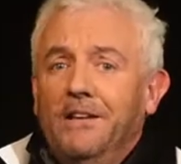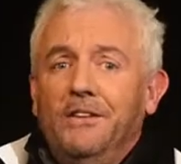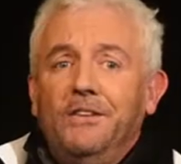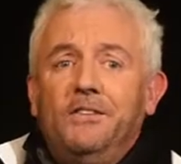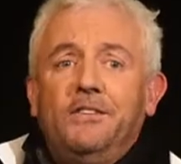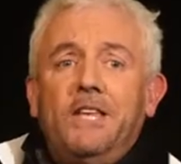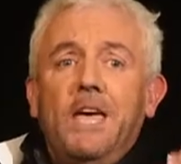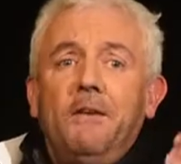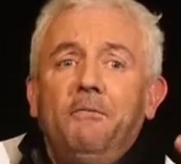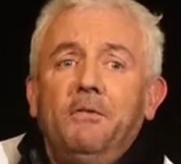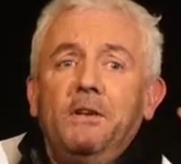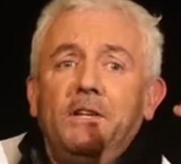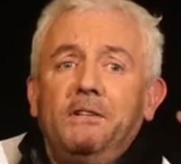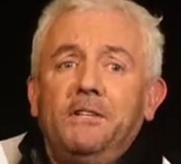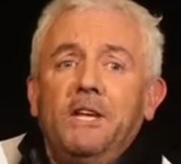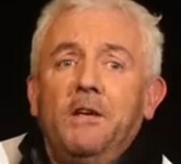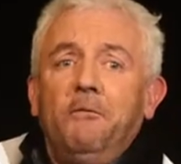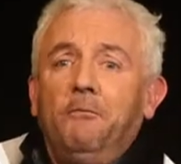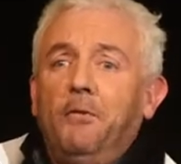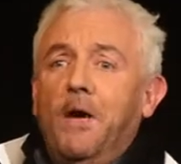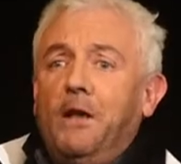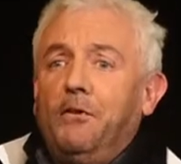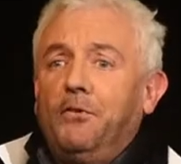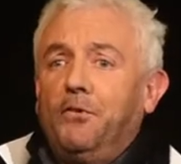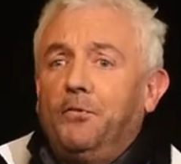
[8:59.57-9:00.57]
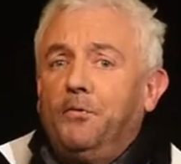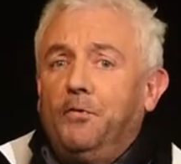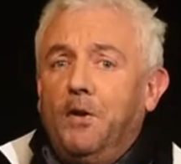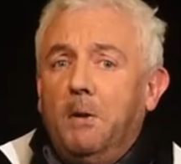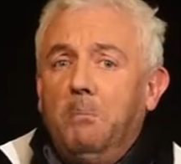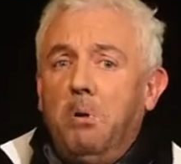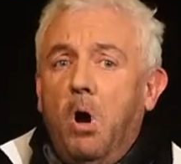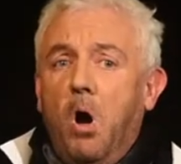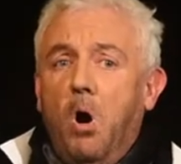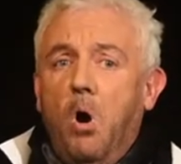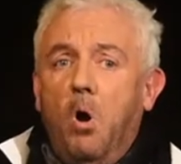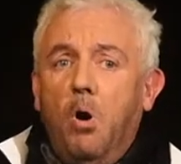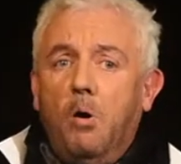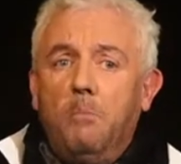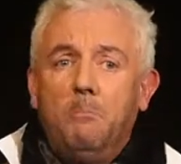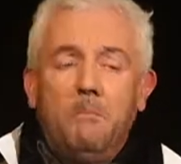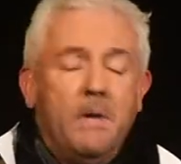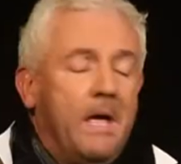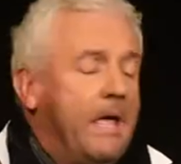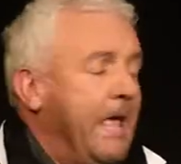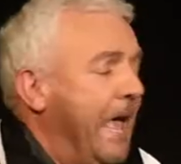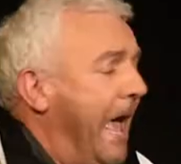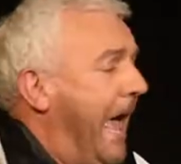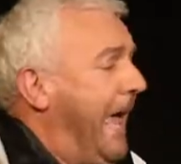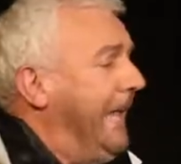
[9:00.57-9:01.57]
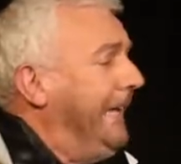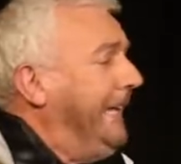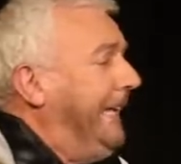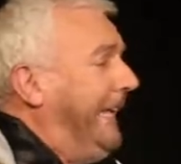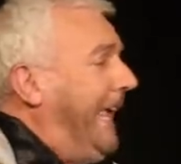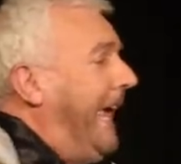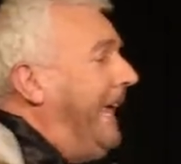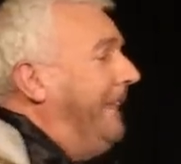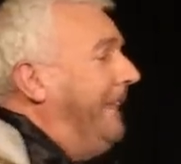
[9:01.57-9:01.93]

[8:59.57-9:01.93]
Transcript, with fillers: 70 versts from home, and